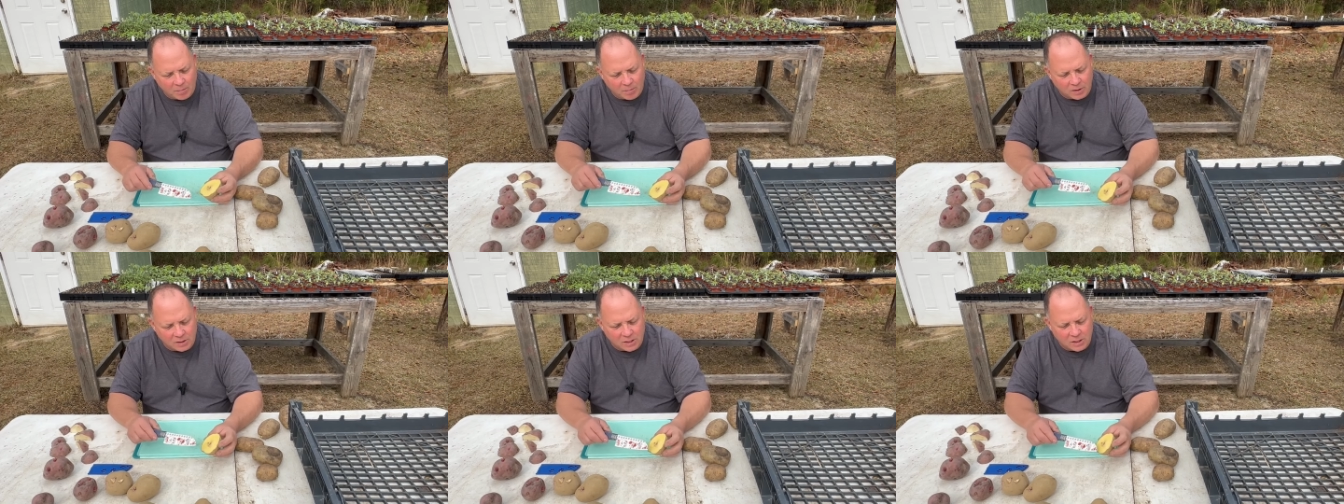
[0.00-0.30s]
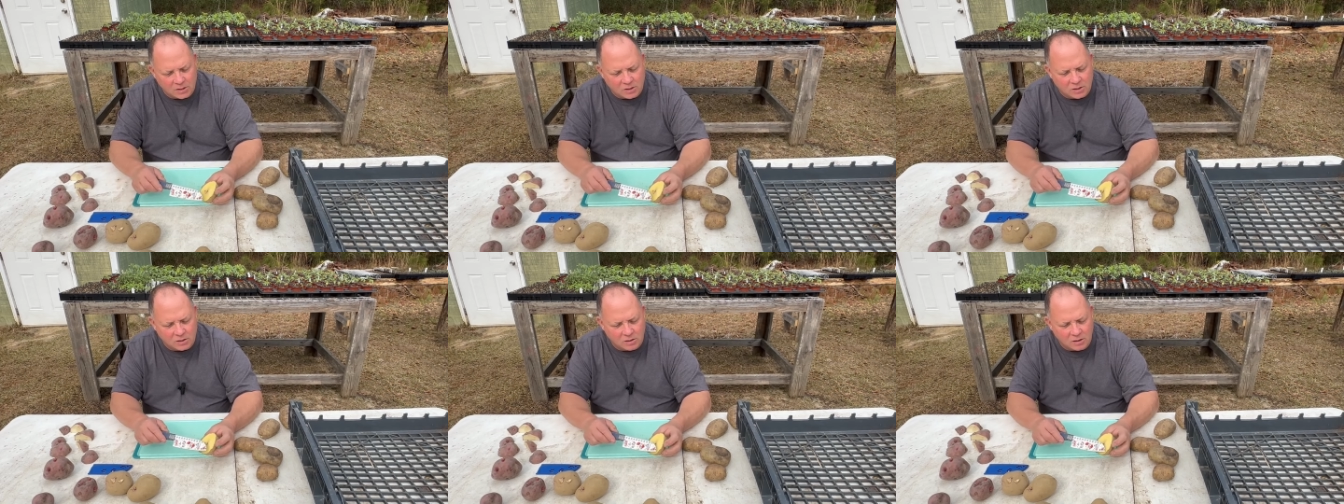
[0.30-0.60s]
But
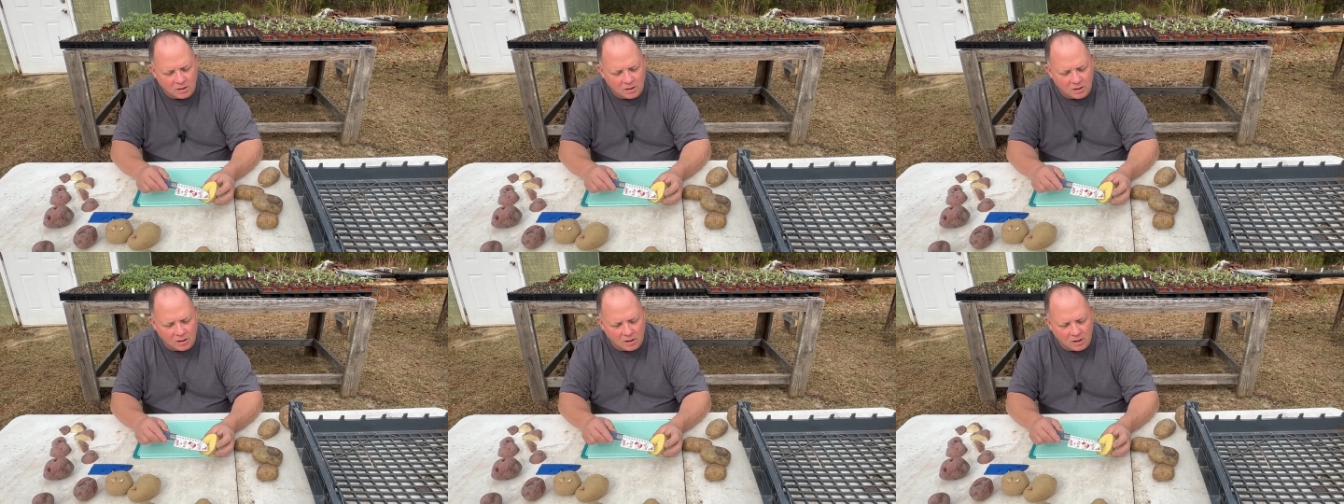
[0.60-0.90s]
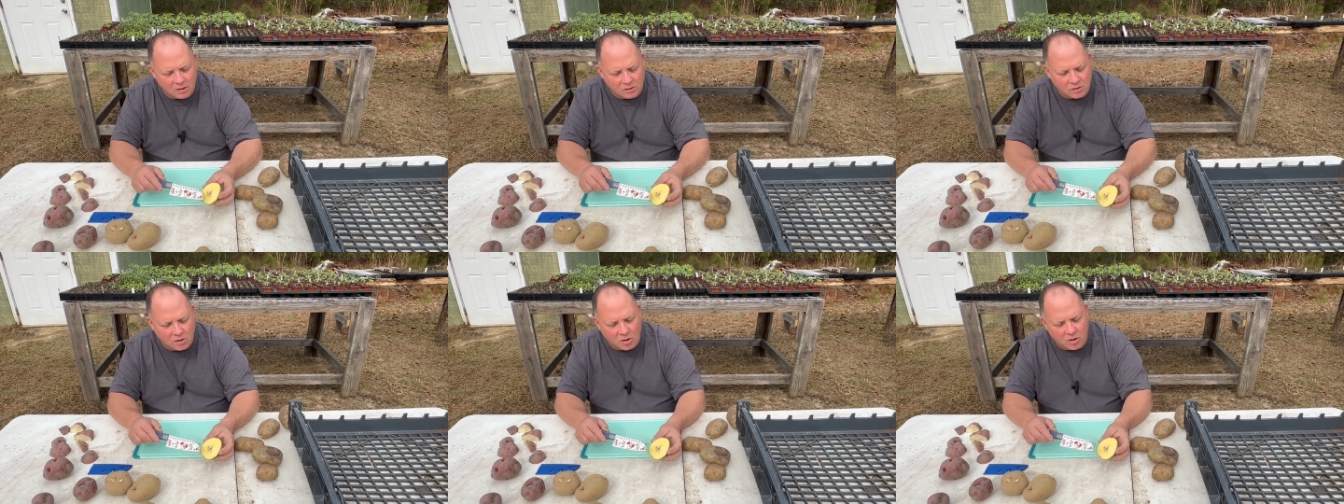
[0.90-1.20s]
this,
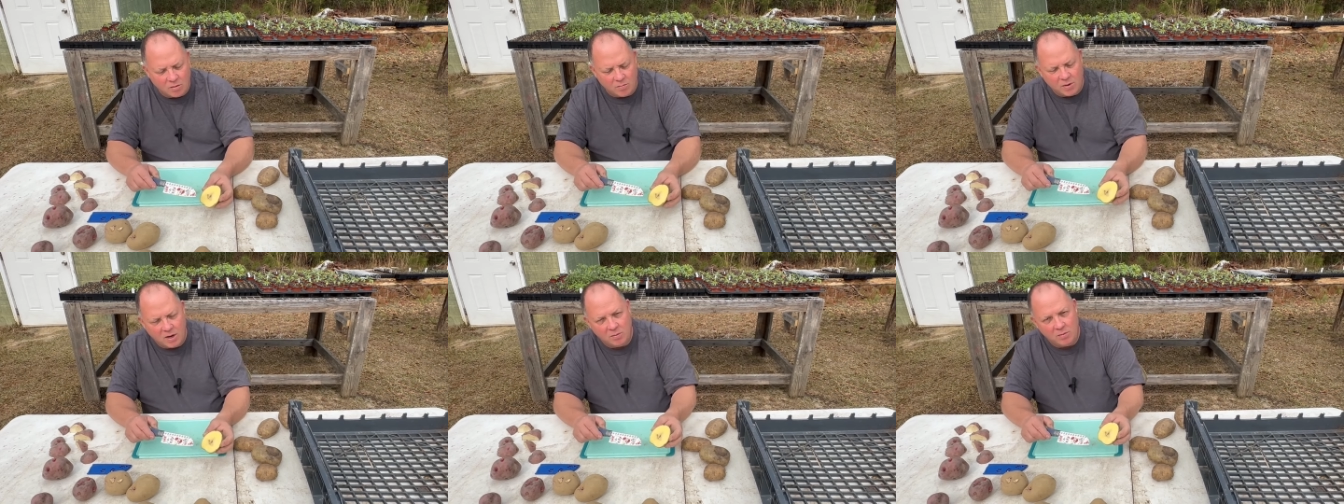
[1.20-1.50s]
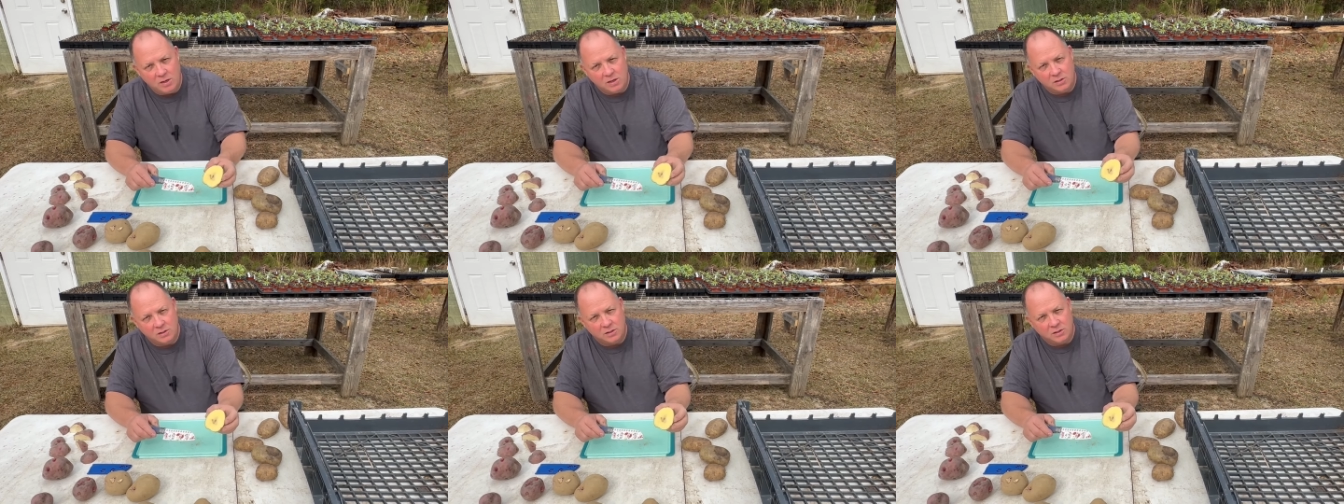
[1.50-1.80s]
it's hard
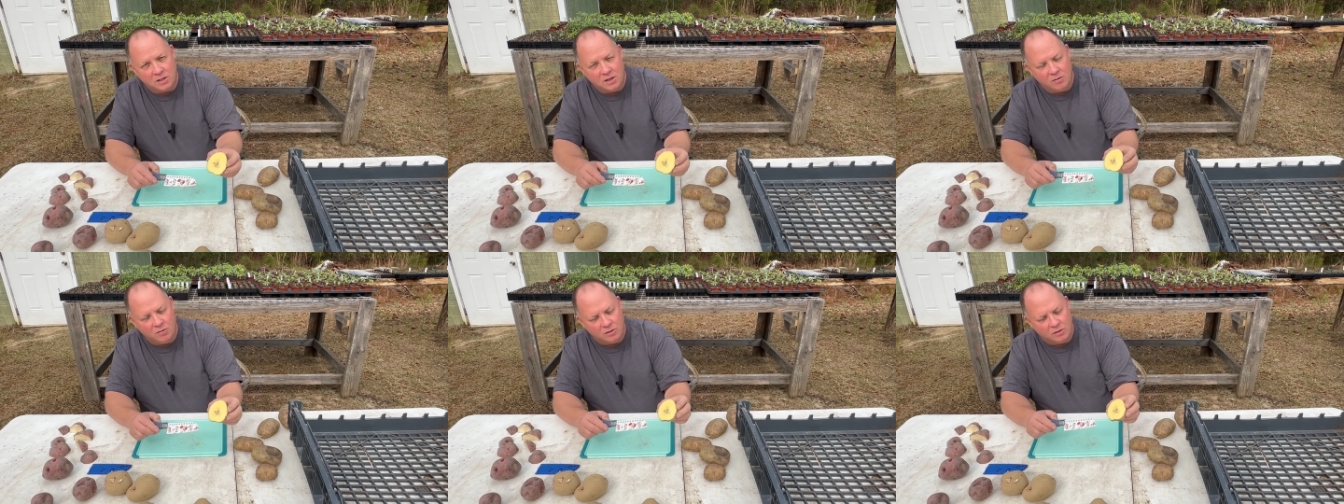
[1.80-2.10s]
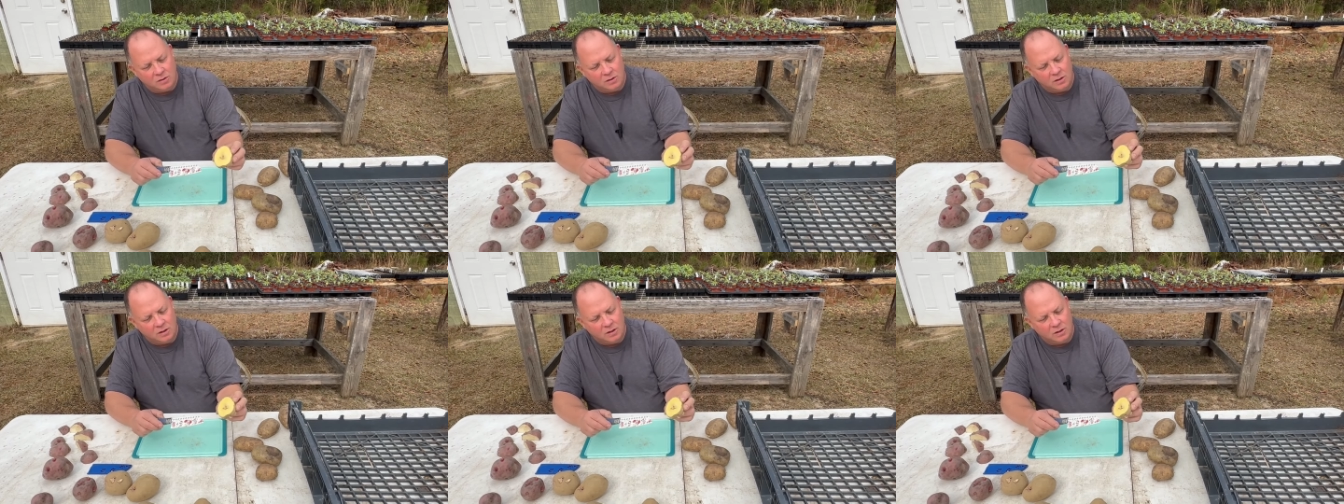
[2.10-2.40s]
maybe to see
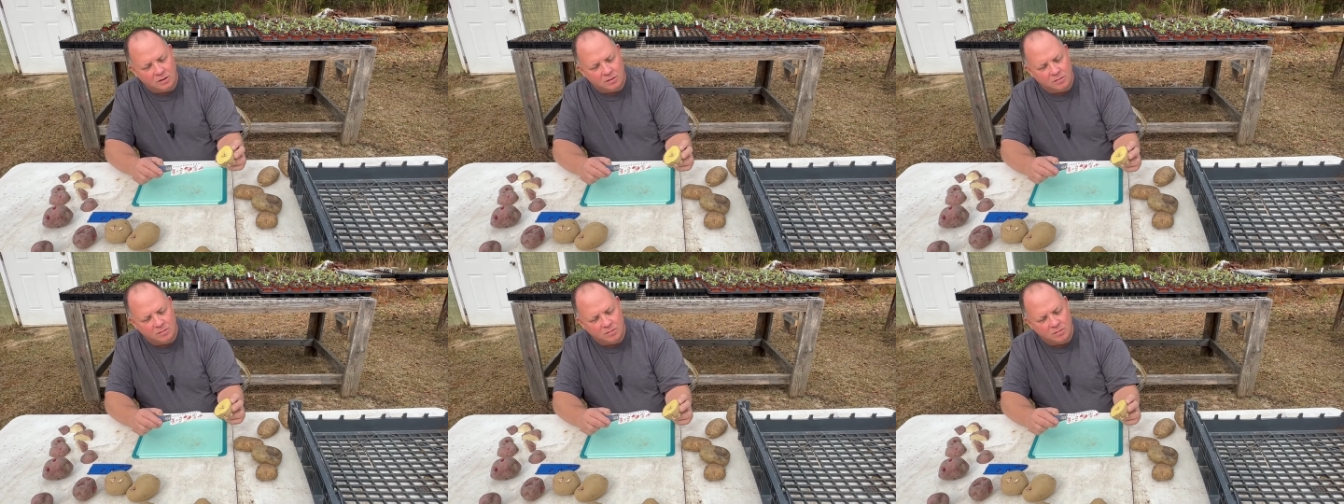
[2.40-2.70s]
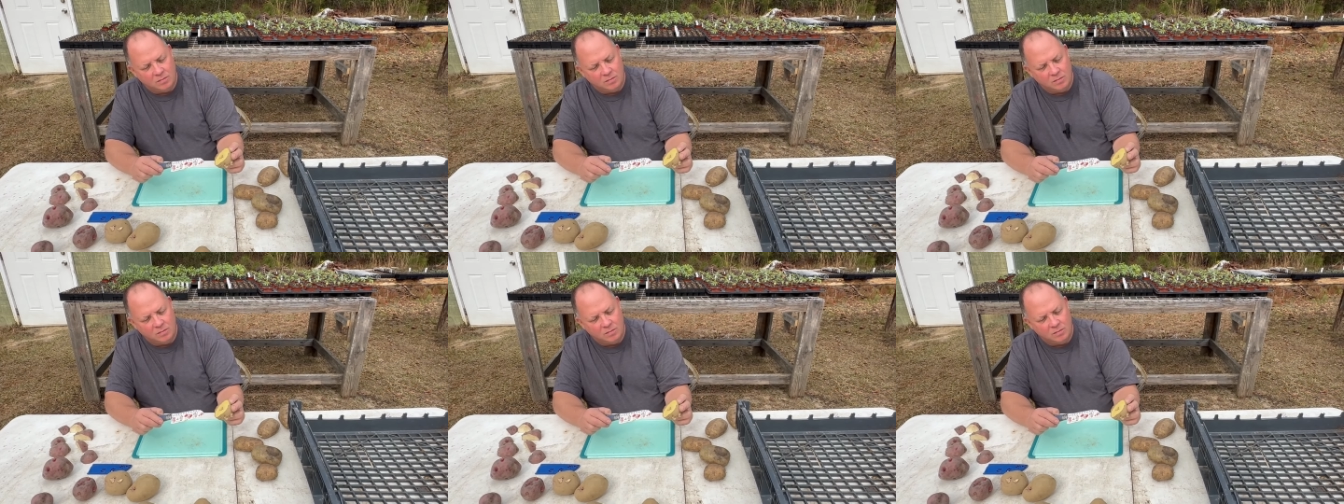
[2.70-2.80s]
with the